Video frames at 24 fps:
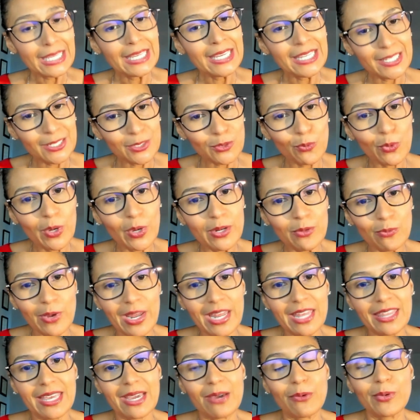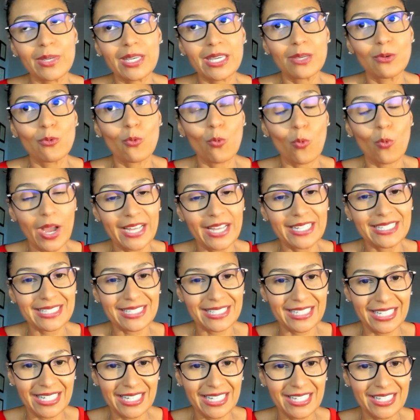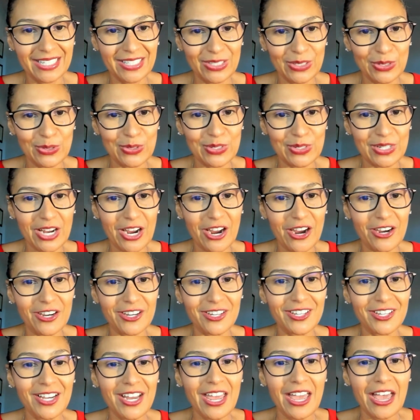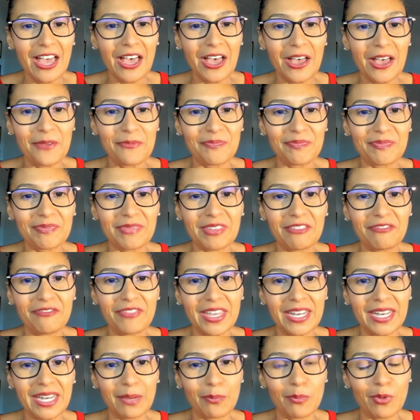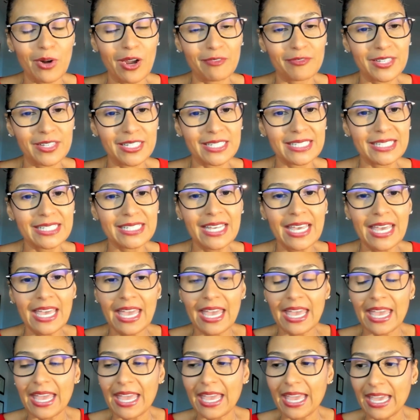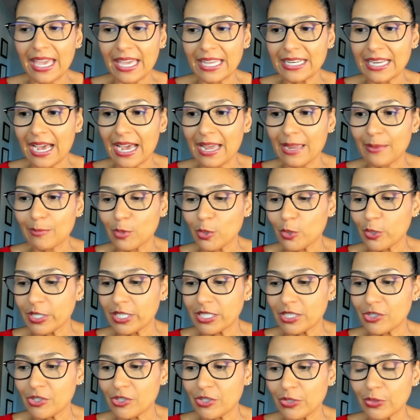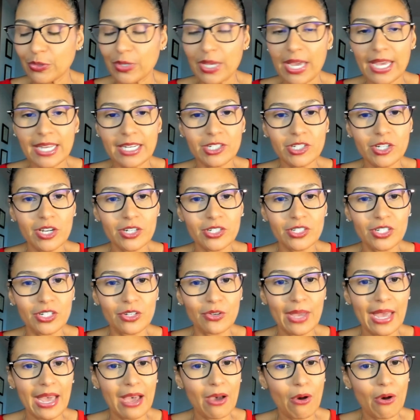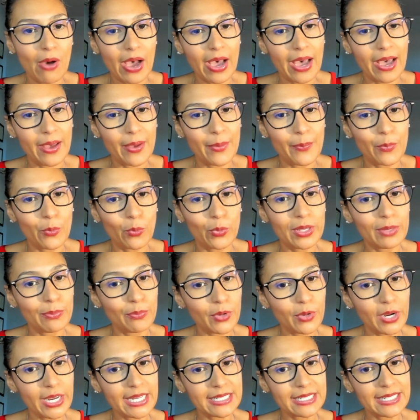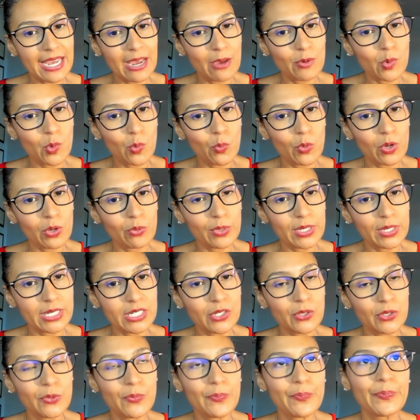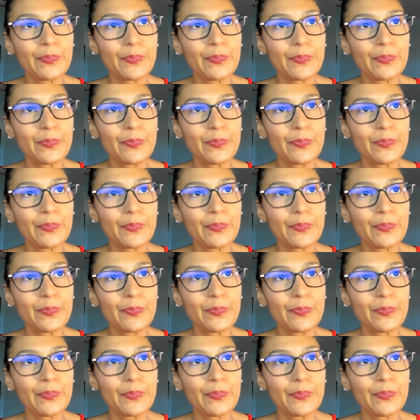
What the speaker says: is one way that we can wisely use our vending profits. And I'm going to kind of talk to you how we break down what we do